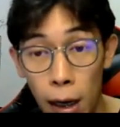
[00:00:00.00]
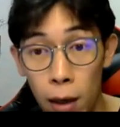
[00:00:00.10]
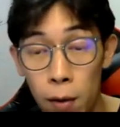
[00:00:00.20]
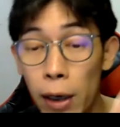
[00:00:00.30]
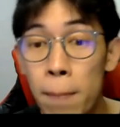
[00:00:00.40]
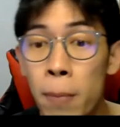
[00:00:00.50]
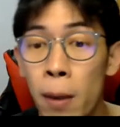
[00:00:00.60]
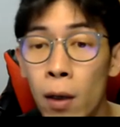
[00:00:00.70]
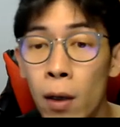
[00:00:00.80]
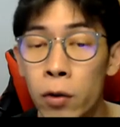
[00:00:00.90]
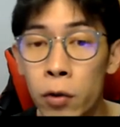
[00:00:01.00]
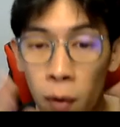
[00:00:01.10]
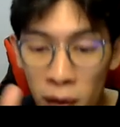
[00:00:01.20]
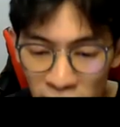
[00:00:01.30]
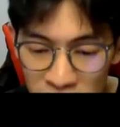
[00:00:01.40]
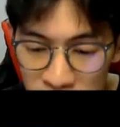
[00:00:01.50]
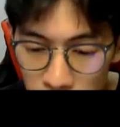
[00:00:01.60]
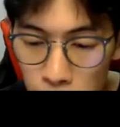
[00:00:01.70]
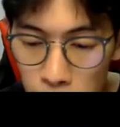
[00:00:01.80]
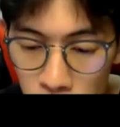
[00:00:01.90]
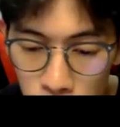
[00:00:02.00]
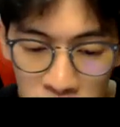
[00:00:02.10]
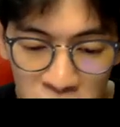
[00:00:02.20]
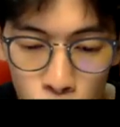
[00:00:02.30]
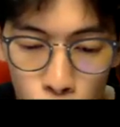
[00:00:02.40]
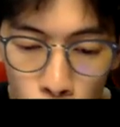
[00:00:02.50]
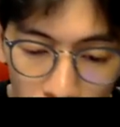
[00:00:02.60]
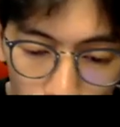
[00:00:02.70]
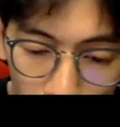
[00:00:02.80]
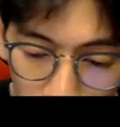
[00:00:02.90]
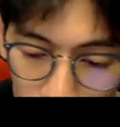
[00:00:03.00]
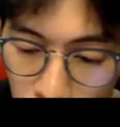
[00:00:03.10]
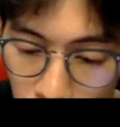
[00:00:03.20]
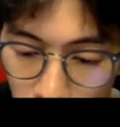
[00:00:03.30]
Okay, so let's say I'm gonna use the ruler way.